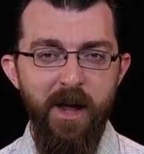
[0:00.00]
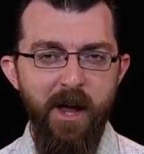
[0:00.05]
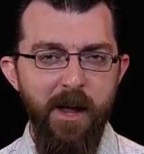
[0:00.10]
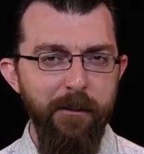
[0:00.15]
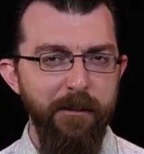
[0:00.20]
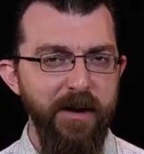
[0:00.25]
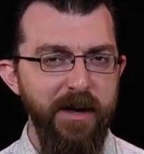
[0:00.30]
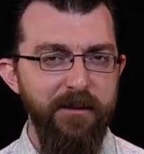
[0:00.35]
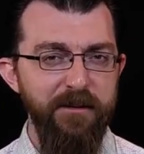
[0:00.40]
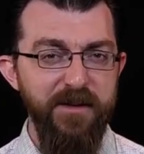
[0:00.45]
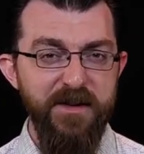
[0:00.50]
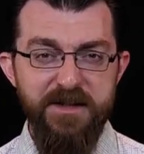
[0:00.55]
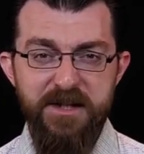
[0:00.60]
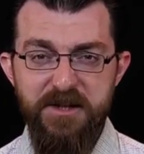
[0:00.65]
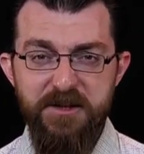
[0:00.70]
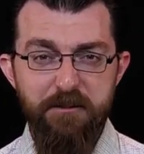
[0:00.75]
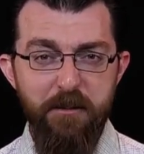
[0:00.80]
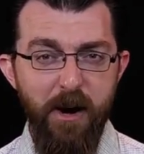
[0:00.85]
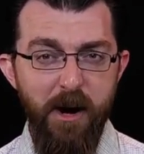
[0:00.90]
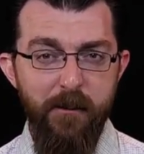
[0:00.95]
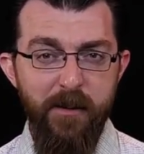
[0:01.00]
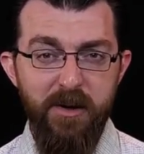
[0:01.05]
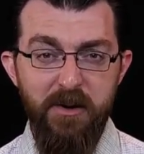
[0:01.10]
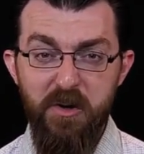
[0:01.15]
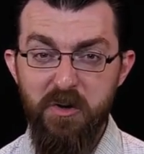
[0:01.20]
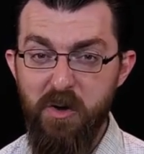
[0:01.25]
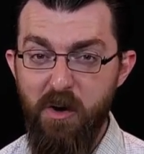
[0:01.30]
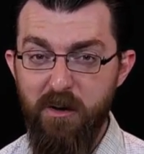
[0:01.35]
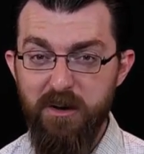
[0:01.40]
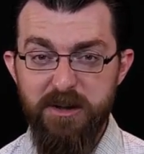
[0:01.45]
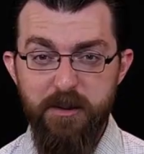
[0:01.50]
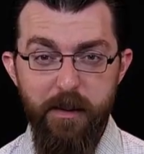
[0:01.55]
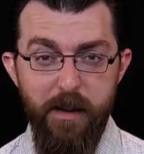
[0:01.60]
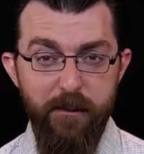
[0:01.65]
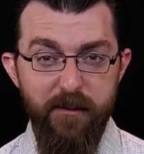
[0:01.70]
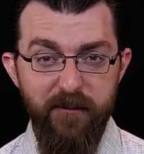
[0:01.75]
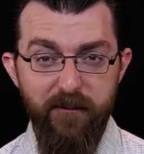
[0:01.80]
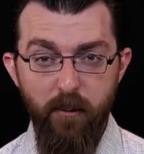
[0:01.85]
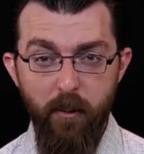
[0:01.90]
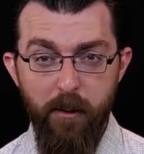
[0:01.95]
But this experiment could also
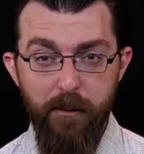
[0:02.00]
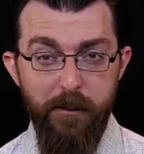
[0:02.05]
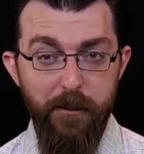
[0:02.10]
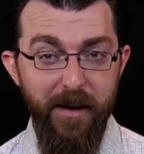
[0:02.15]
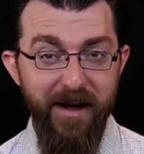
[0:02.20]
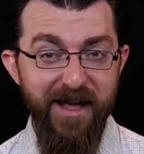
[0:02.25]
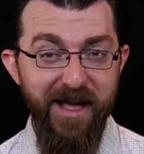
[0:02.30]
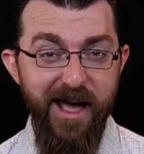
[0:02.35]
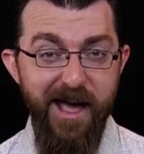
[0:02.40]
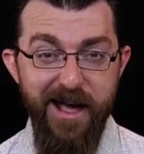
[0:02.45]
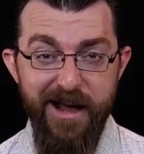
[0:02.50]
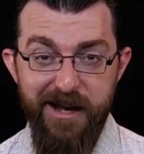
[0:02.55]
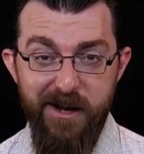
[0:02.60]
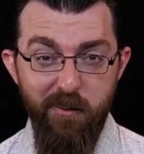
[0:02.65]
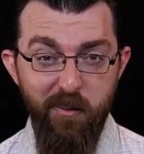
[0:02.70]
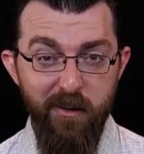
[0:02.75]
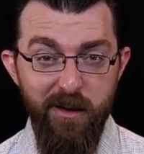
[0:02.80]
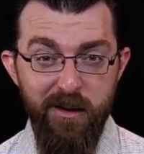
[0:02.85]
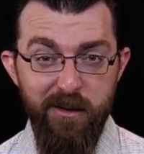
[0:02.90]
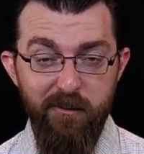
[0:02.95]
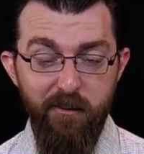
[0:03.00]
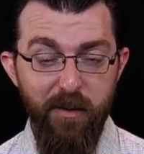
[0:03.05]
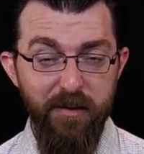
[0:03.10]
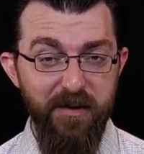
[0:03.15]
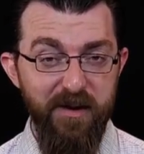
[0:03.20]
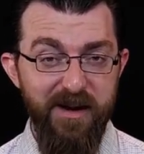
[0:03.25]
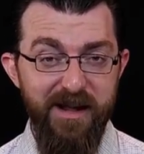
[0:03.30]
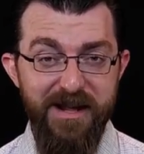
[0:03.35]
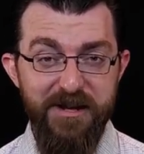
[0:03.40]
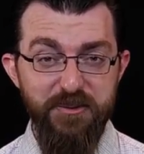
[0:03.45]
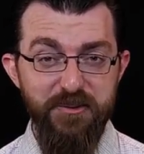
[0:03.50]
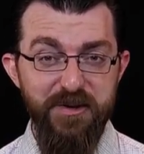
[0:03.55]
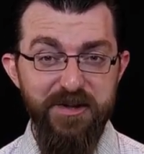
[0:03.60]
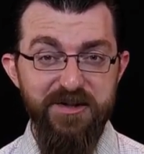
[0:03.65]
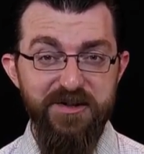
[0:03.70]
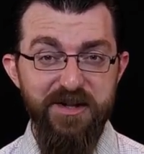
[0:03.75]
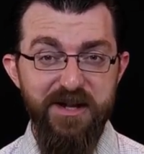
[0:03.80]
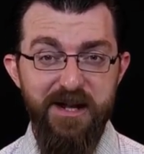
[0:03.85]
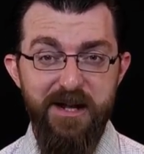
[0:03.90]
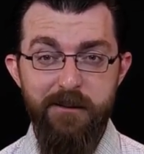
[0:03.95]
be performed by anyone with an
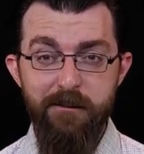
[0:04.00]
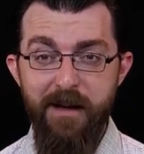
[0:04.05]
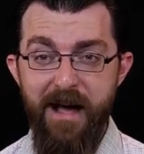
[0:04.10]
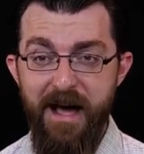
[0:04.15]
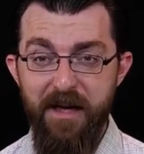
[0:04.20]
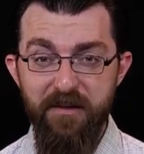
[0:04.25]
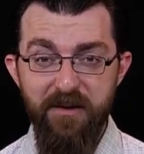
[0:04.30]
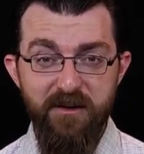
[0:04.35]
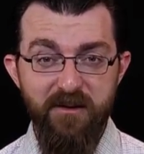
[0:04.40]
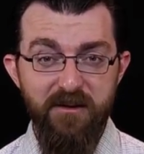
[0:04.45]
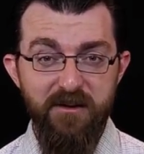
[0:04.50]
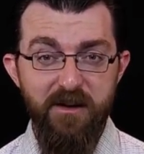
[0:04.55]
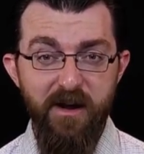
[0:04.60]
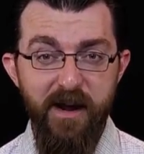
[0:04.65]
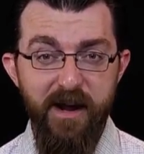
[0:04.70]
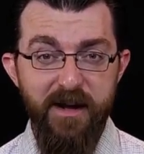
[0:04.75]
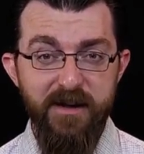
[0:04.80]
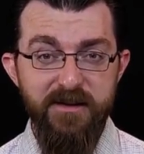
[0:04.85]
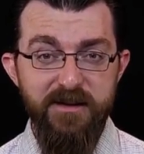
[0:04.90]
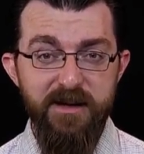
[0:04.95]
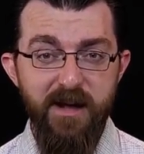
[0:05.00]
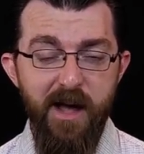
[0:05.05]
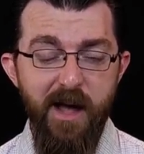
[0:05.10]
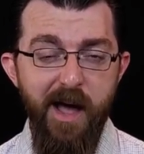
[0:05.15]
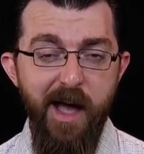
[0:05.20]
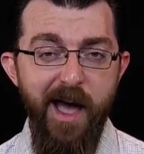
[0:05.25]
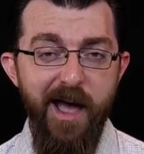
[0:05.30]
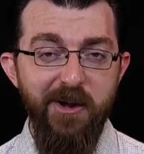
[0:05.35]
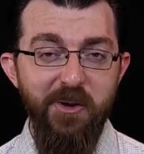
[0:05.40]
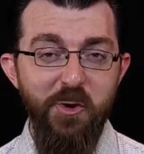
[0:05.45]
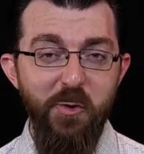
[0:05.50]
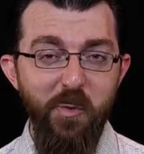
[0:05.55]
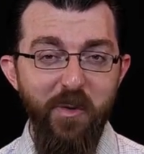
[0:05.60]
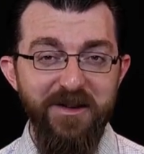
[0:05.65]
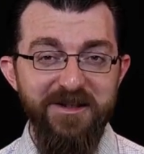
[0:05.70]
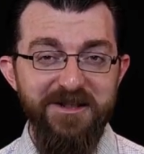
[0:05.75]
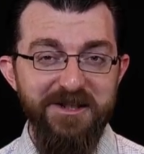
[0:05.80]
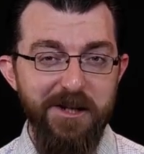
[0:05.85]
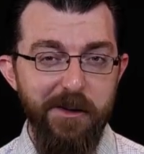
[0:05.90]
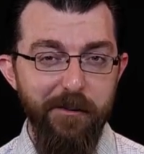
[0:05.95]
interest in math and science and who
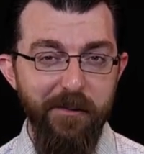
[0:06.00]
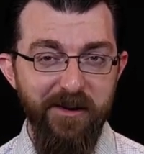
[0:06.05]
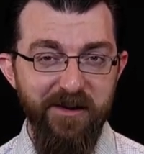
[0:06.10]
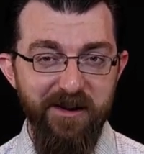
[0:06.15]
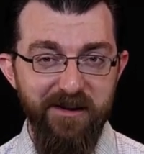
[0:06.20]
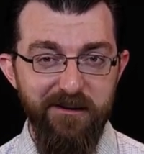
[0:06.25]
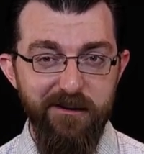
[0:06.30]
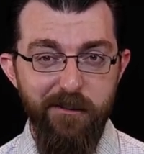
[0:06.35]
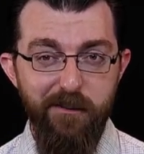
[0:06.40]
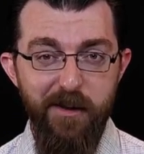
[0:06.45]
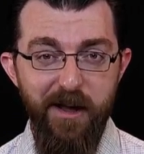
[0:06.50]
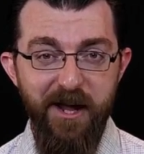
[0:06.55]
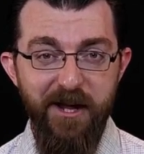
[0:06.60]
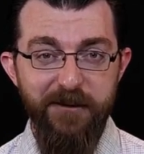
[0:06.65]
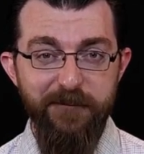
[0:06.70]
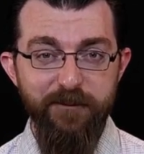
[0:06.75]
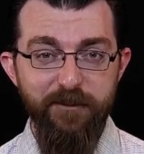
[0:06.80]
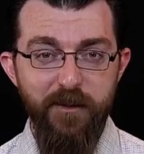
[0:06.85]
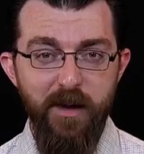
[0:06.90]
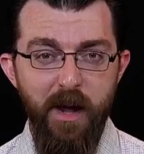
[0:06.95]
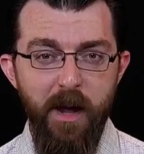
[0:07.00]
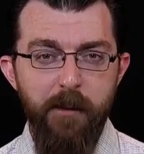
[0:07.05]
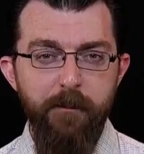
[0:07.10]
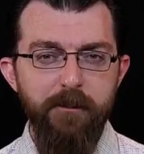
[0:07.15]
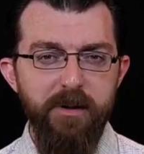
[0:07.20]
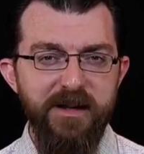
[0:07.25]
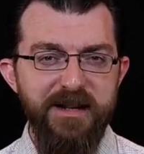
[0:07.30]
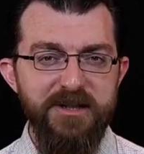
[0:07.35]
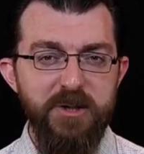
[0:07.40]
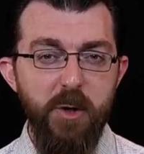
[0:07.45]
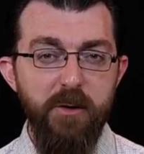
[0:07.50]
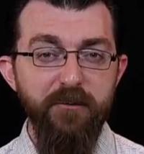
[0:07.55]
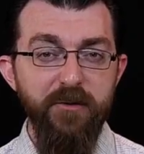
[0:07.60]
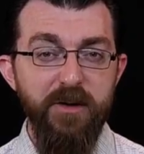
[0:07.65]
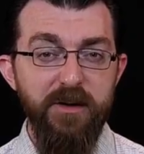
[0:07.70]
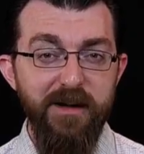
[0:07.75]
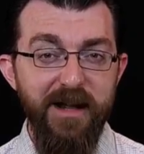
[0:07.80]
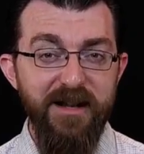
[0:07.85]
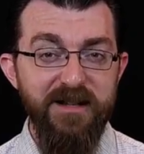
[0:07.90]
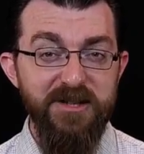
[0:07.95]
wants to participate. Please look
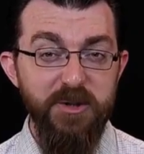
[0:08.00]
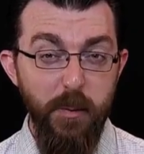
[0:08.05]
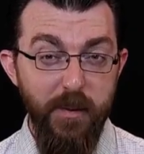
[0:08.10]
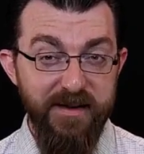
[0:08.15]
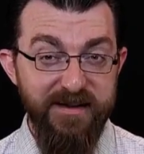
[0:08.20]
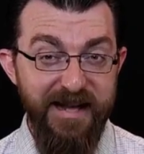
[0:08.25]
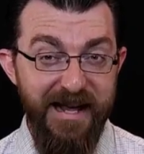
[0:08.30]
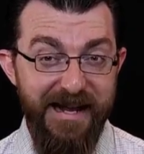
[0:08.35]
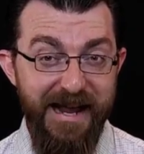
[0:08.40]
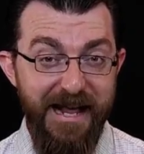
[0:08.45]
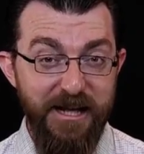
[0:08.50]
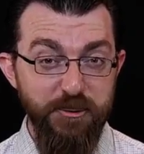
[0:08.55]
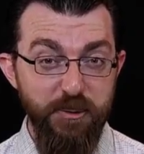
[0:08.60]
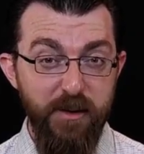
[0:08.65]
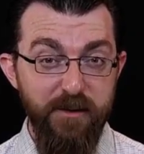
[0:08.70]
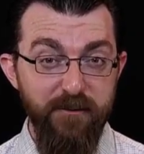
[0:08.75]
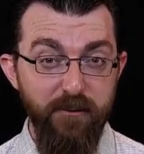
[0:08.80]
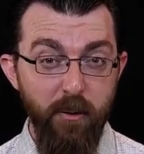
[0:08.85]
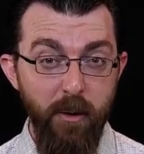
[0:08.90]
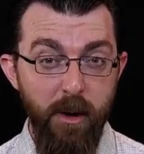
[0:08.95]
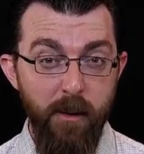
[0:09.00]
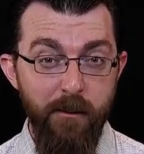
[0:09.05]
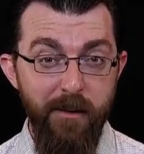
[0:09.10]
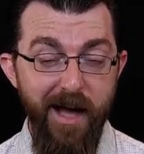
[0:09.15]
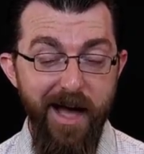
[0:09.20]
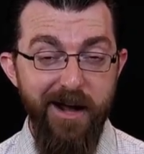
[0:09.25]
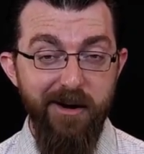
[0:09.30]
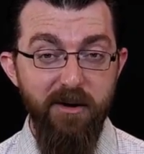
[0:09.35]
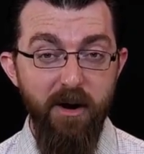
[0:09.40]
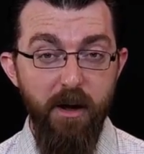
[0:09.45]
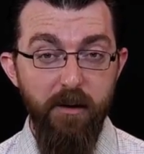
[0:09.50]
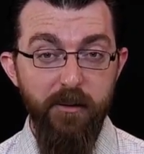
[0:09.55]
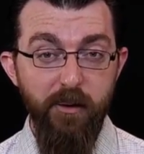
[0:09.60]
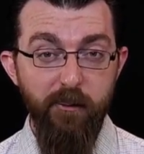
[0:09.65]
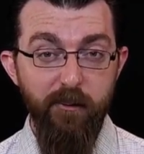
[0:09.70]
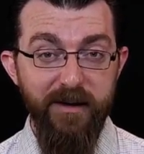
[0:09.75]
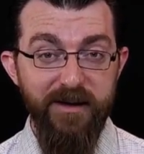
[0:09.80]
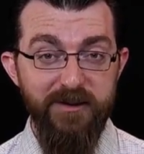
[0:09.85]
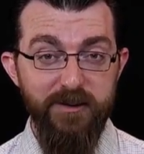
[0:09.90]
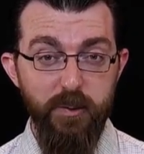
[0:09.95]
for links to a data entry form and other
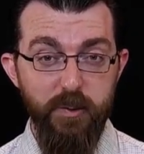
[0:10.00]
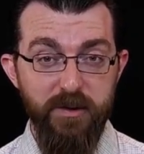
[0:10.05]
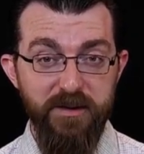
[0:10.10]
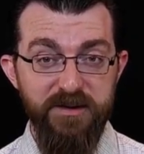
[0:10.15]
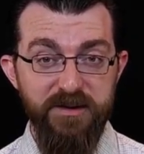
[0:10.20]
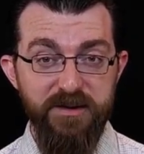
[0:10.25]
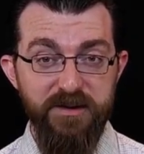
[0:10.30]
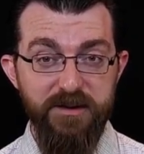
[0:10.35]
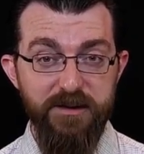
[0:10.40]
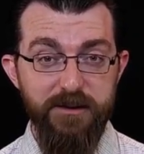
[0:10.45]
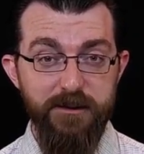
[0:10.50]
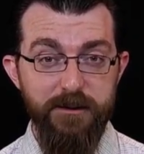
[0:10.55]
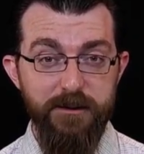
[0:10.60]
resources.